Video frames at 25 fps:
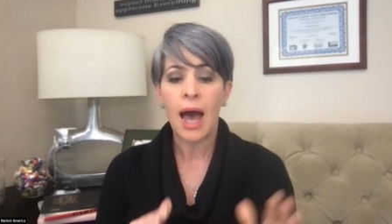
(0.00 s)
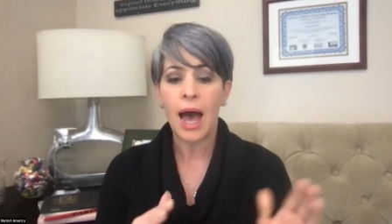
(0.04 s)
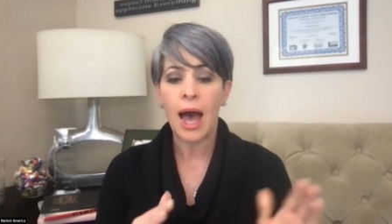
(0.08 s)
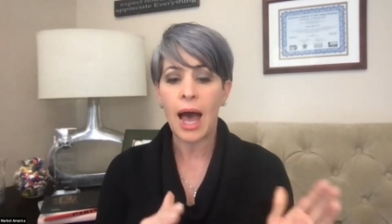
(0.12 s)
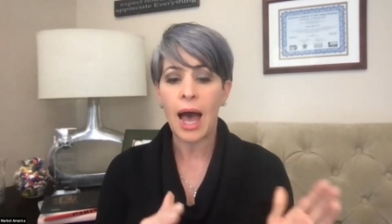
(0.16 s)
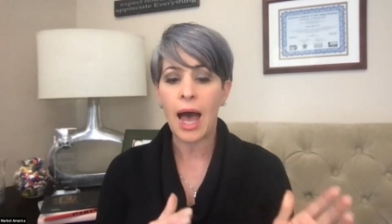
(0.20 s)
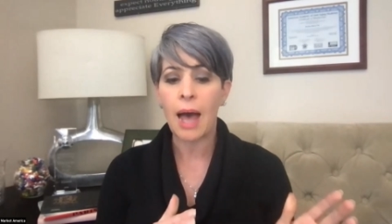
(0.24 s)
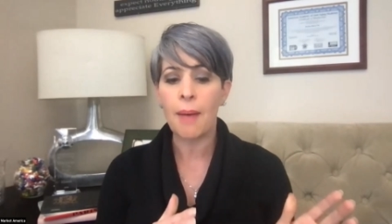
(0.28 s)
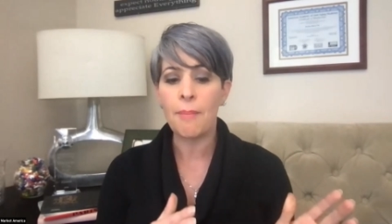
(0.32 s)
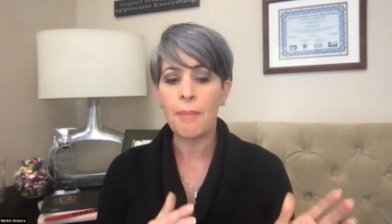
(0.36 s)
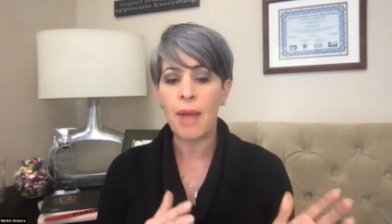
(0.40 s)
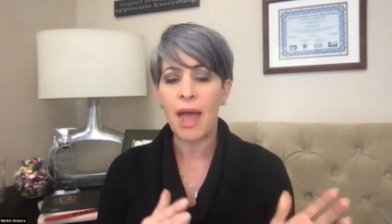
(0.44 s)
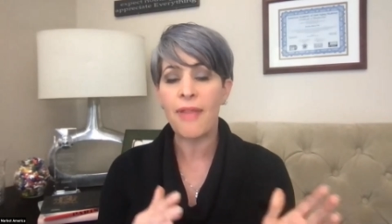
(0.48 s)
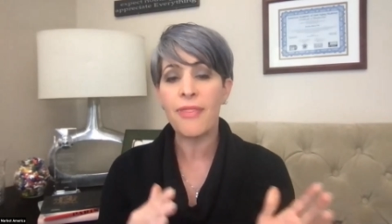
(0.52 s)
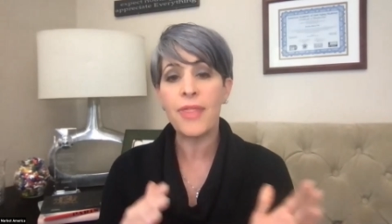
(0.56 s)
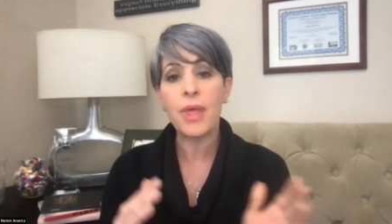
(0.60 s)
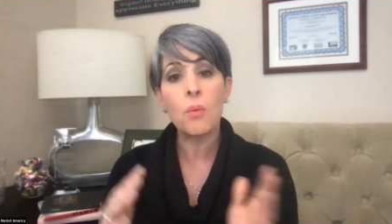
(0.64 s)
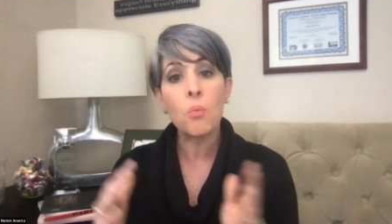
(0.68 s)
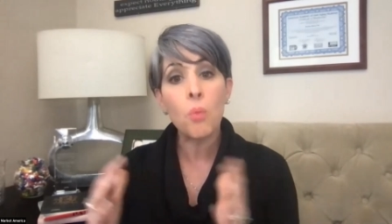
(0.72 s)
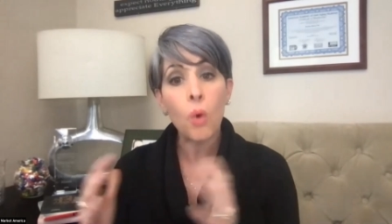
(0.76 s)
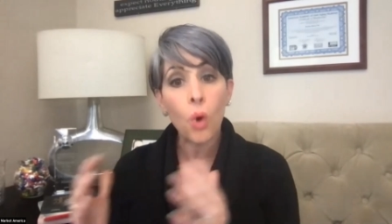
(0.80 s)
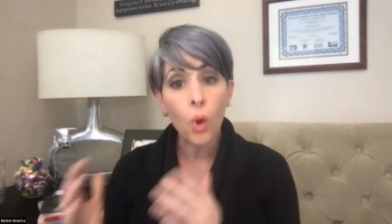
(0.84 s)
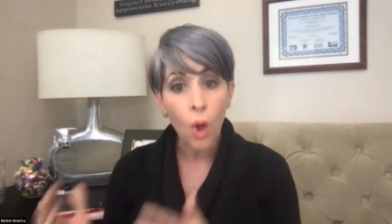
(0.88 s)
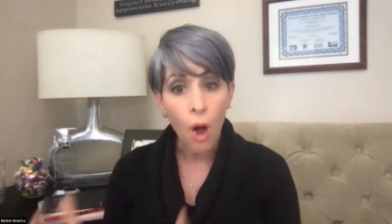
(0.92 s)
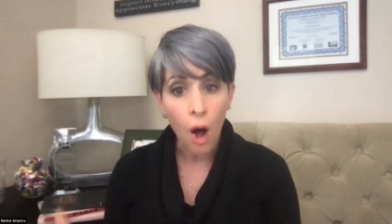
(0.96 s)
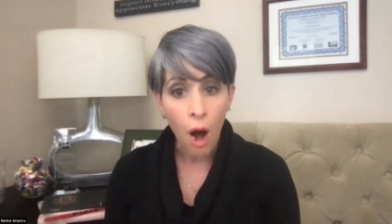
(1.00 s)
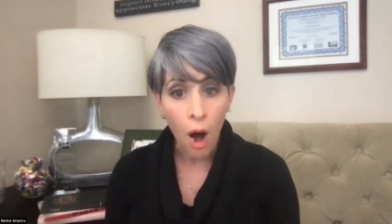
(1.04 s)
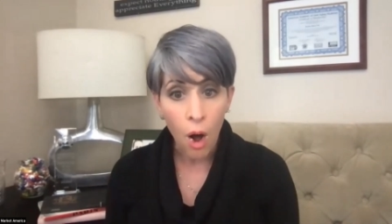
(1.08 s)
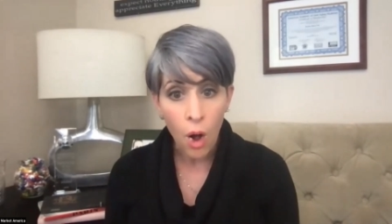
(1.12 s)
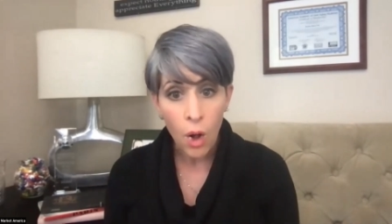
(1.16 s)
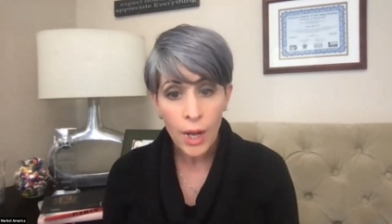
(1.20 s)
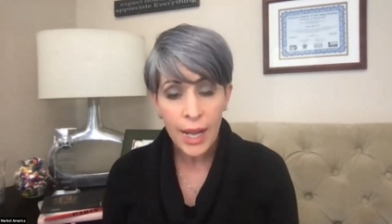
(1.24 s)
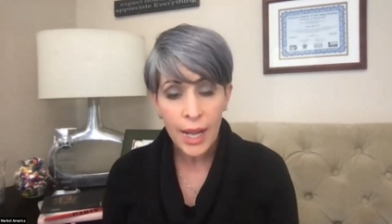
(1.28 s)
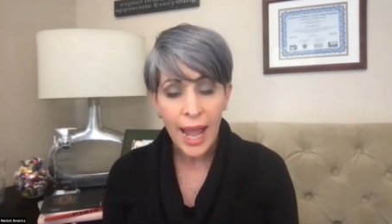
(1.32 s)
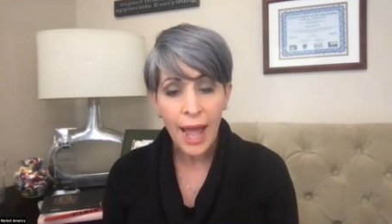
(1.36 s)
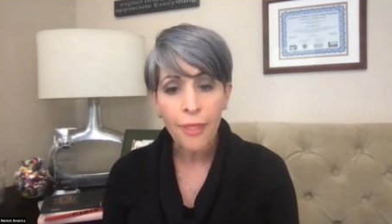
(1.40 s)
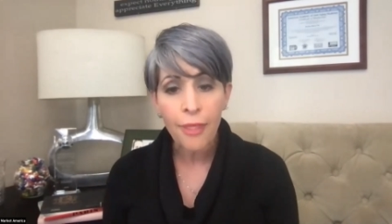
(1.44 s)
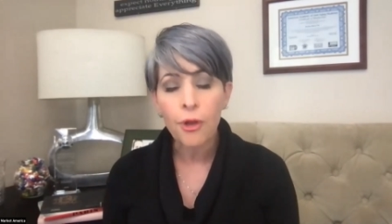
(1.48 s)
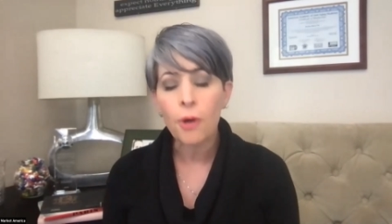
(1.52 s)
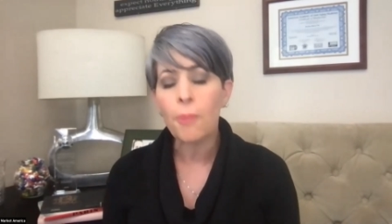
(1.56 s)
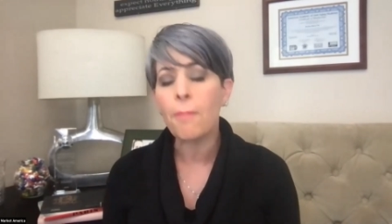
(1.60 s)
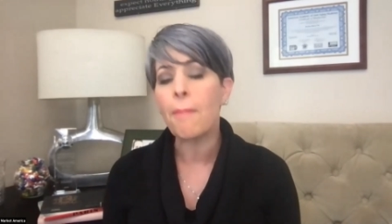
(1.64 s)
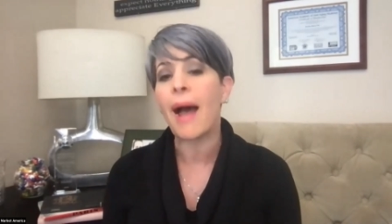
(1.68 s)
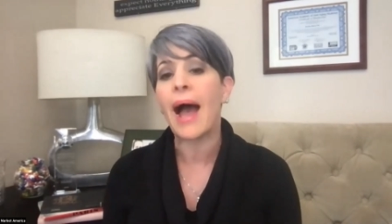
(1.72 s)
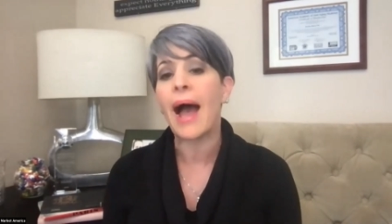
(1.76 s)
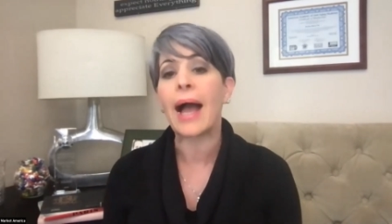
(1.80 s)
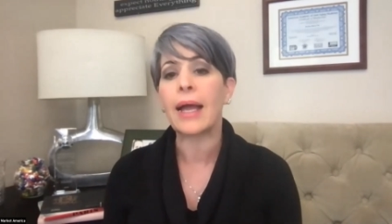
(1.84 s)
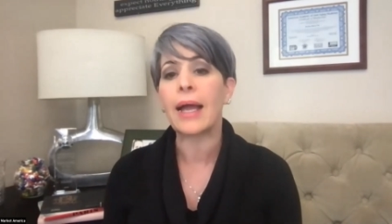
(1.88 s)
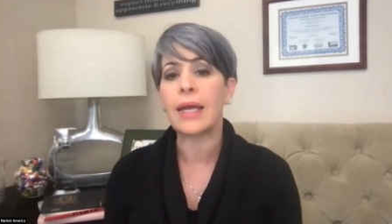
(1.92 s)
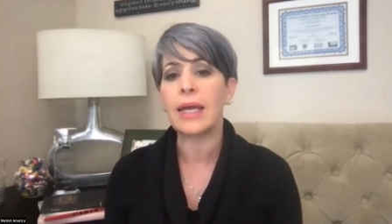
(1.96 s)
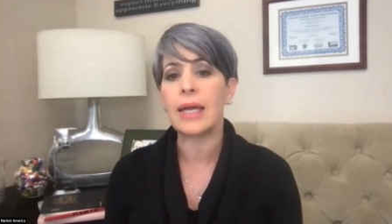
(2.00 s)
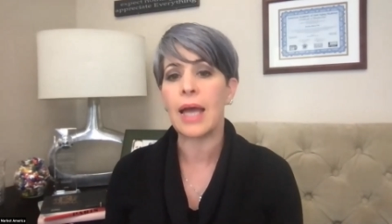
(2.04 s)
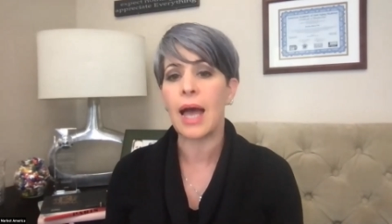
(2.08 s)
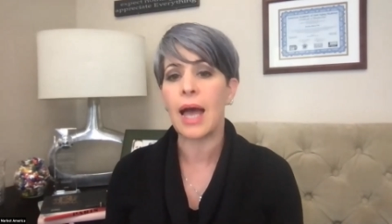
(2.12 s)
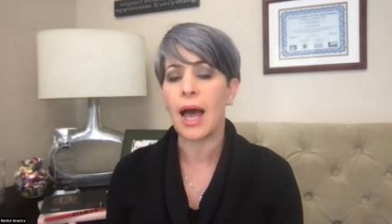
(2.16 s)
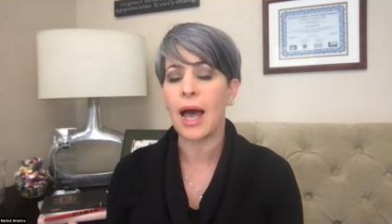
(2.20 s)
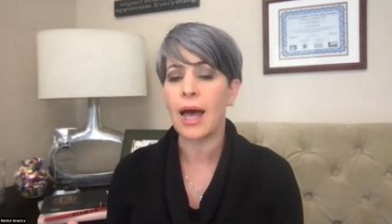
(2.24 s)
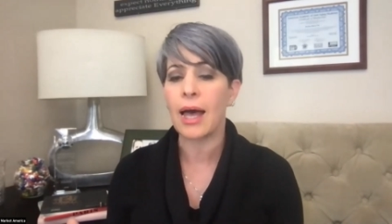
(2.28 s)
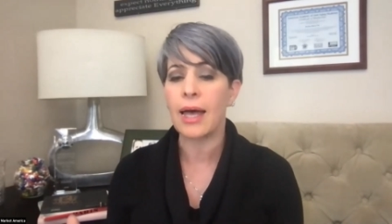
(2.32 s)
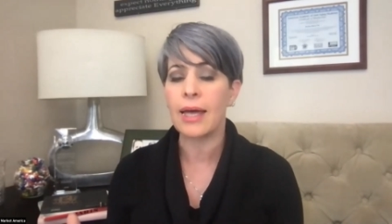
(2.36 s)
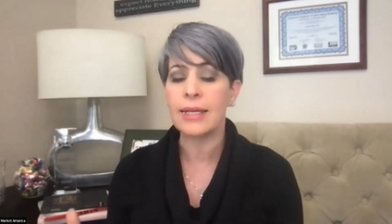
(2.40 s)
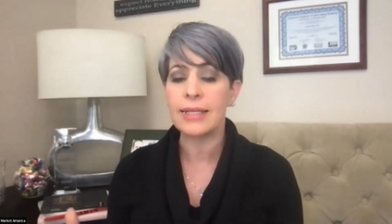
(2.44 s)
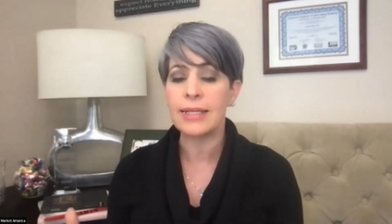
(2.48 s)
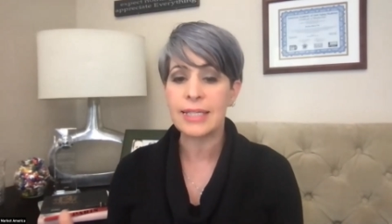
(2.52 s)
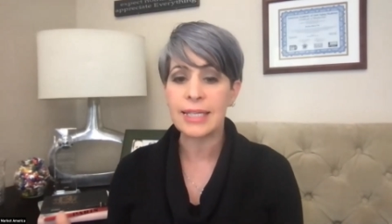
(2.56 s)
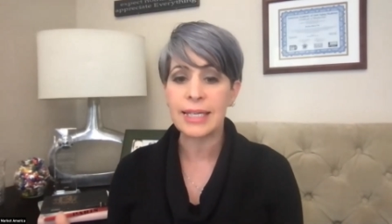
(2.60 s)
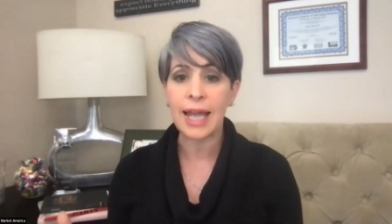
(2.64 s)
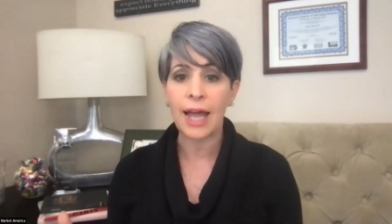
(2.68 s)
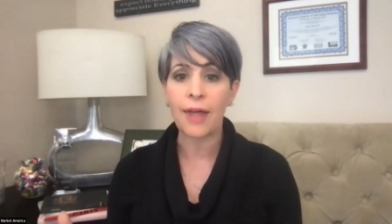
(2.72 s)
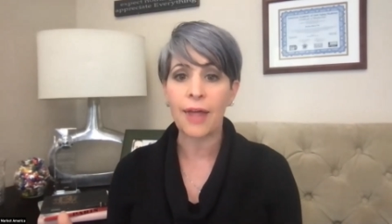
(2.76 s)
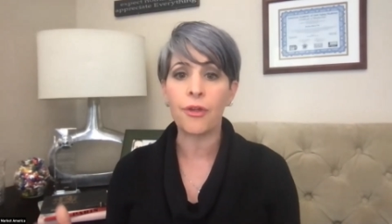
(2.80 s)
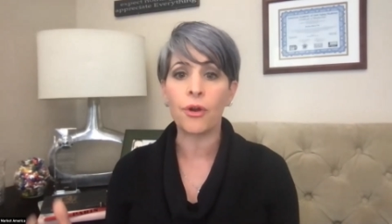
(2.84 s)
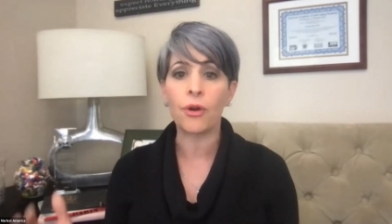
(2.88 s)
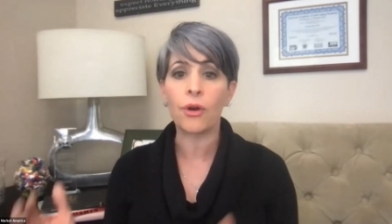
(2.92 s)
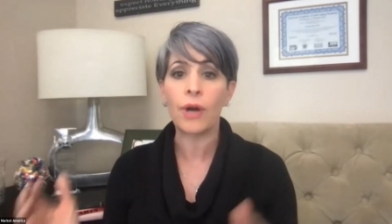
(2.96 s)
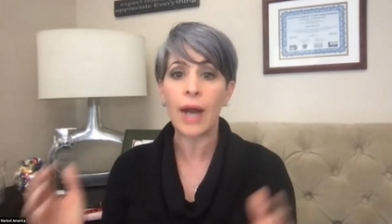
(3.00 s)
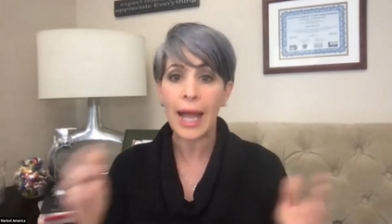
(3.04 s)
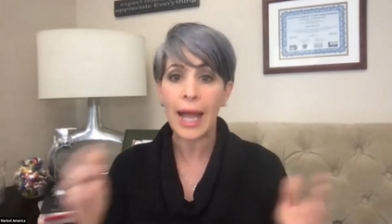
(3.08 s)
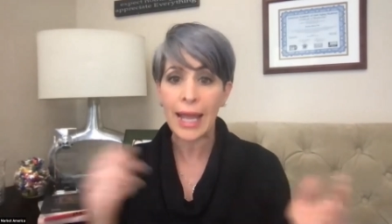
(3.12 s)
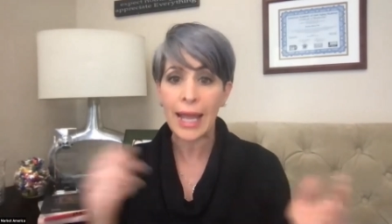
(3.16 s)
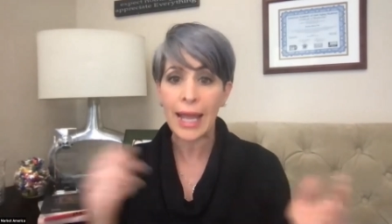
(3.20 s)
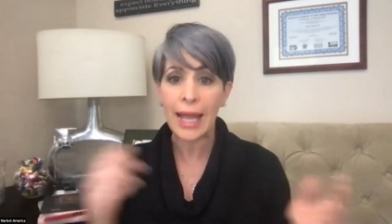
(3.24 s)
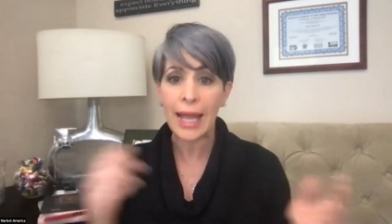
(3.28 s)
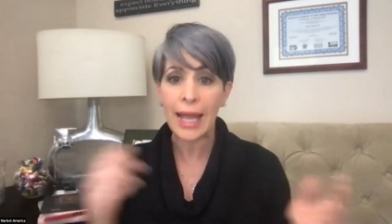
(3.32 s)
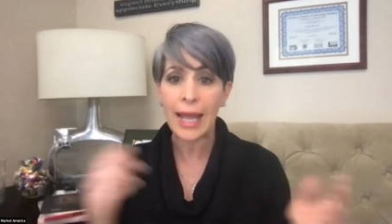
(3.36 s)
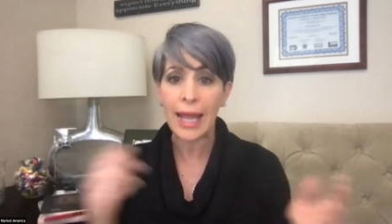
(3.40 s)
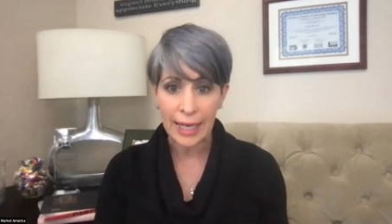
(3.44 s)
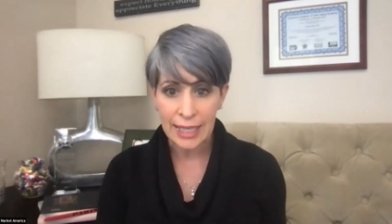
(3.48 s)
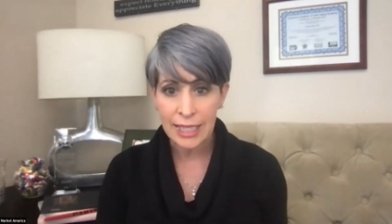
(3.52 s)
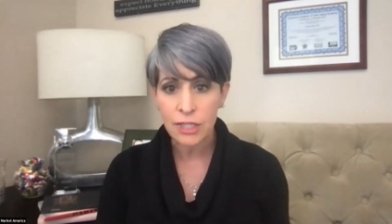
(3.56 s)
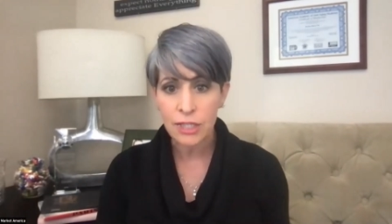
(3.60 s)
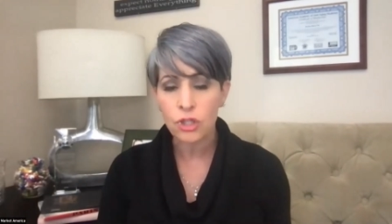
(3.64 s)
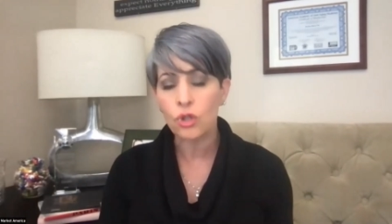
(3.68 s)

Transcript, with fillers: Um, and then we'll all gather back uh, together again,